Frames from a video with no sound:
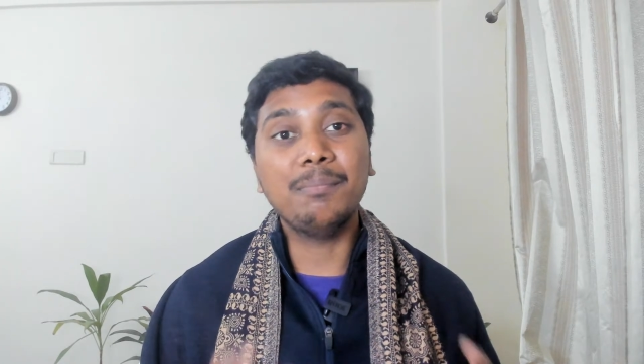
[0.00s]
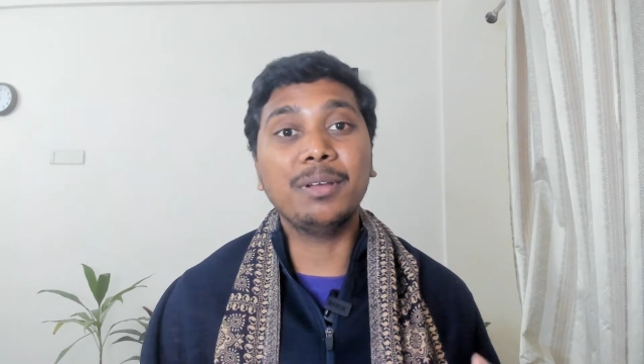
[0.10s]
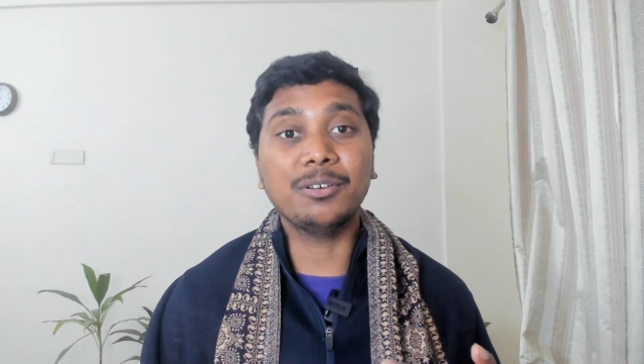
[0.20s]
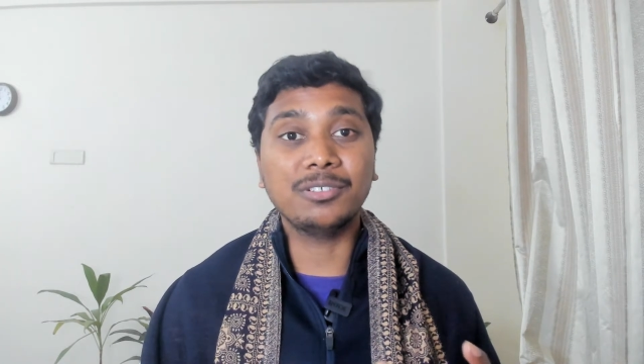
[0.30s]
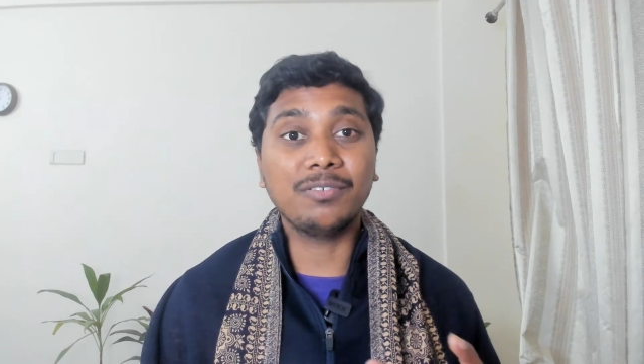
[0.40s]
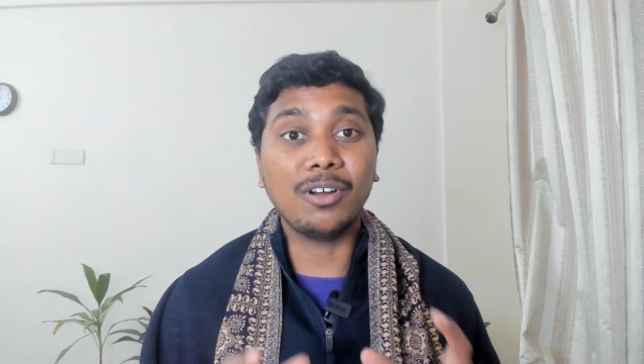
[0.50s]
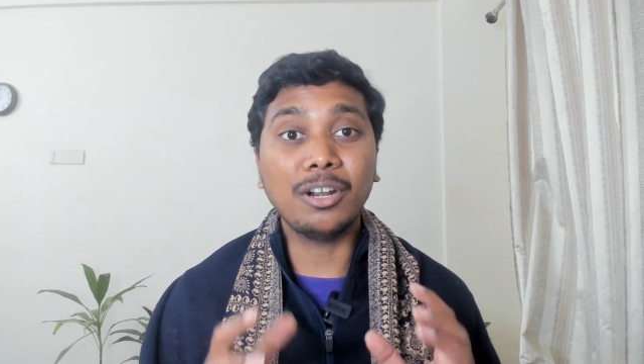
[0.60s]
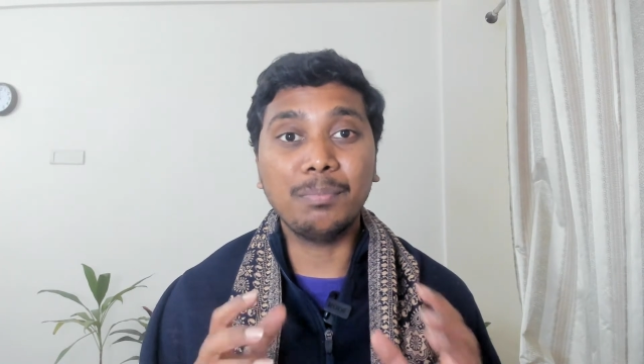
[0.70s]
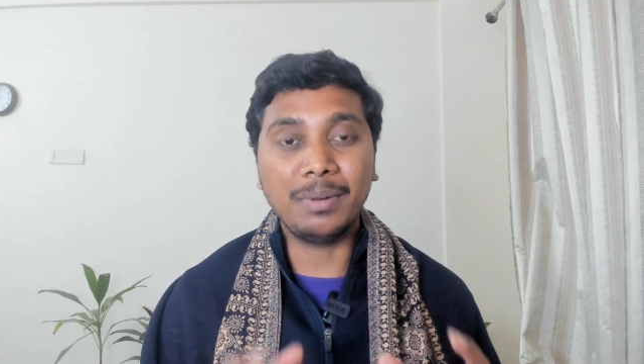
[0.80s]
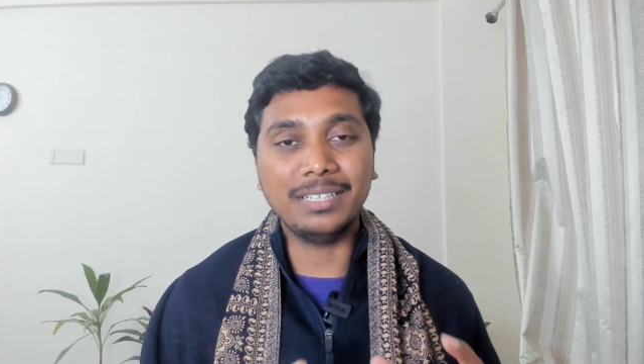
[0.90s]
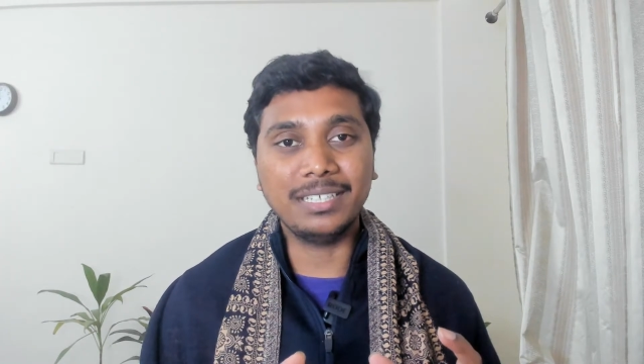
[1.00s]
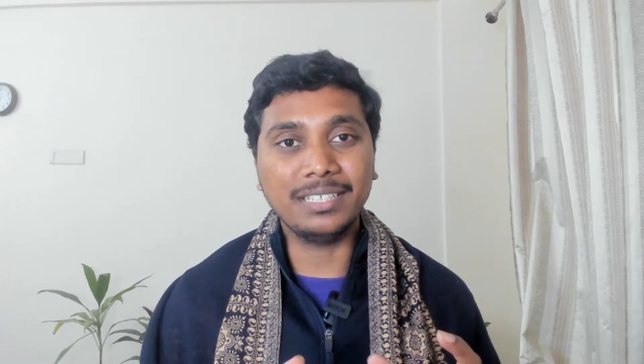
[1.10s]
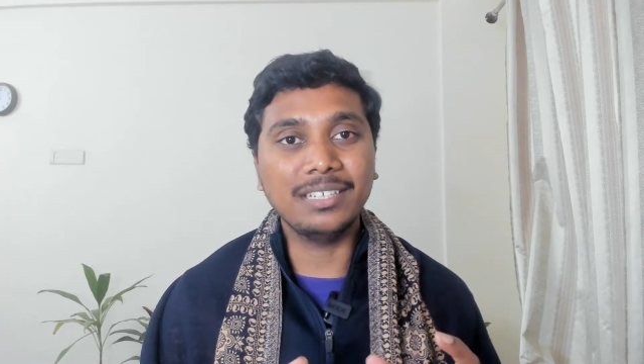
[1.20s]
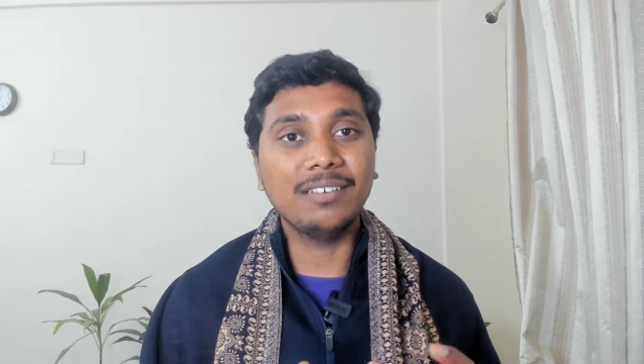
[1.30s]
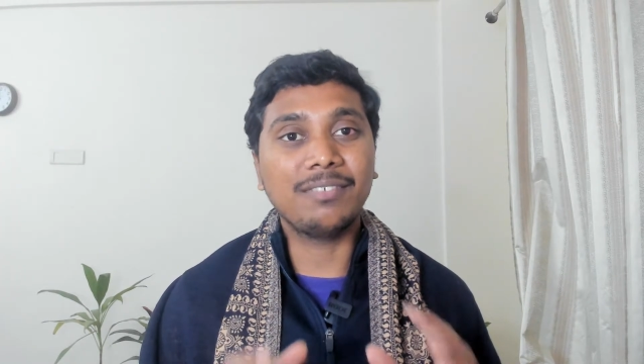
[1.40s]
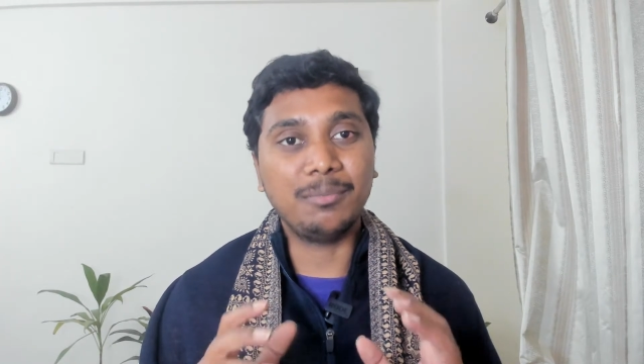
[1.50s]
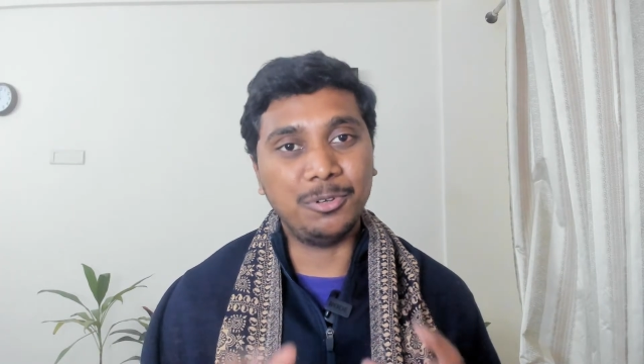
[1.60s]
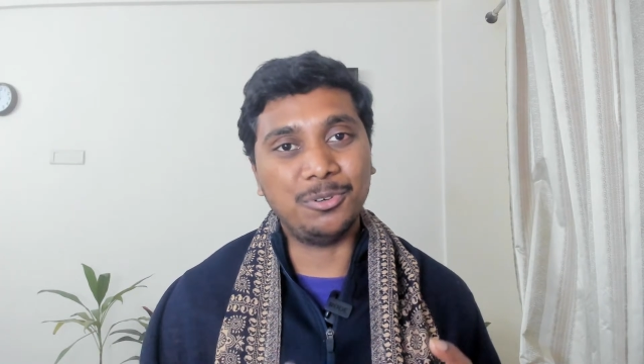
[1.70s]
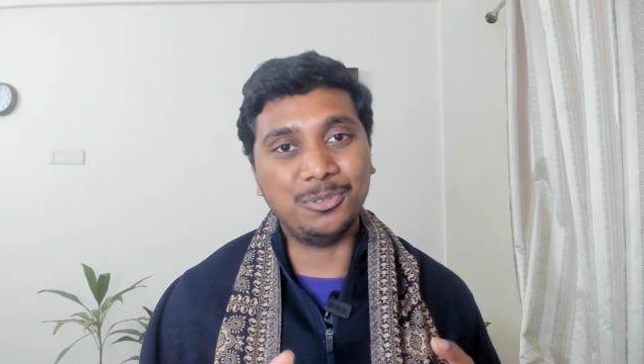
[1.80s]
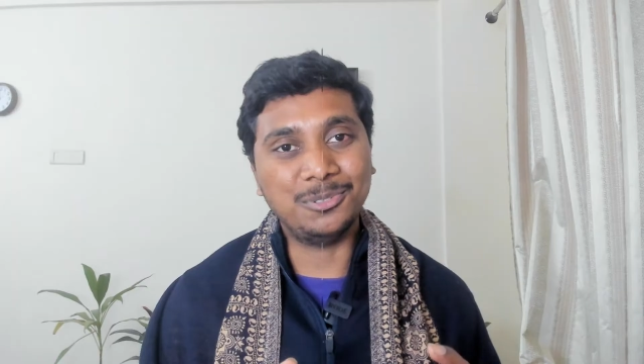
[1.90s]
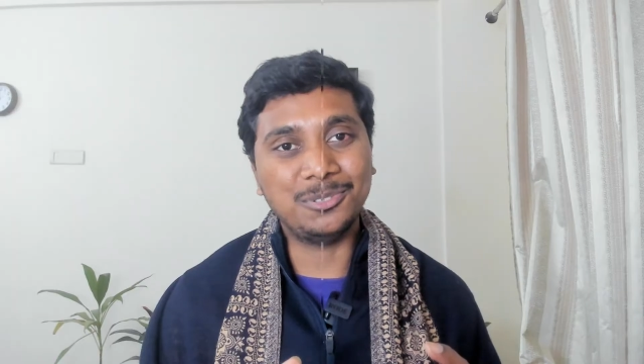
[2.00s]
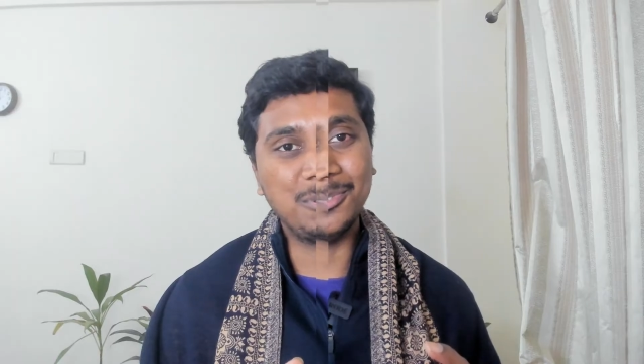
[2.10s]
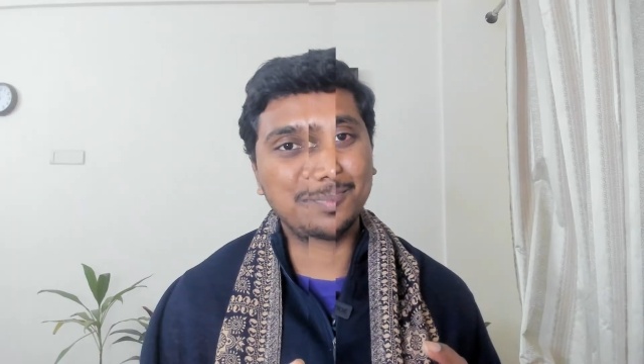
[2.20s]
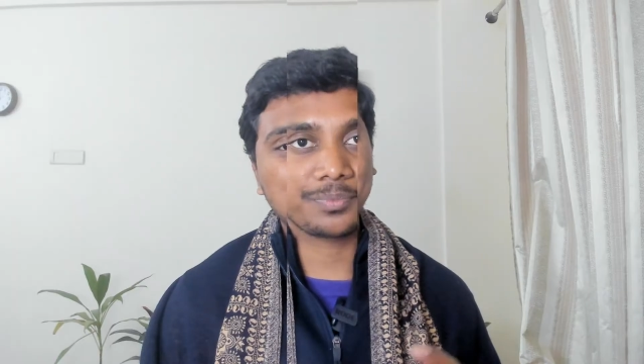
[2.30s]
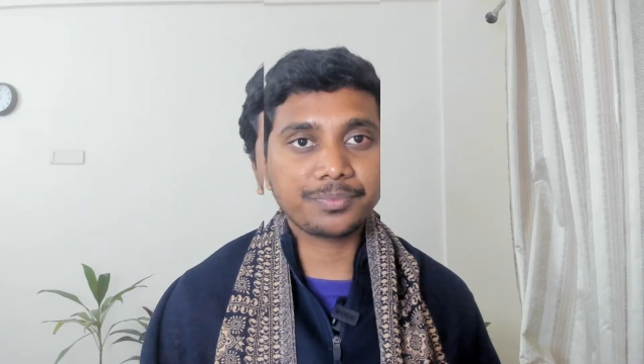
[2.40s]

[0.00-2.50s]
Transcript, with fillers: because of not breathing from your nose.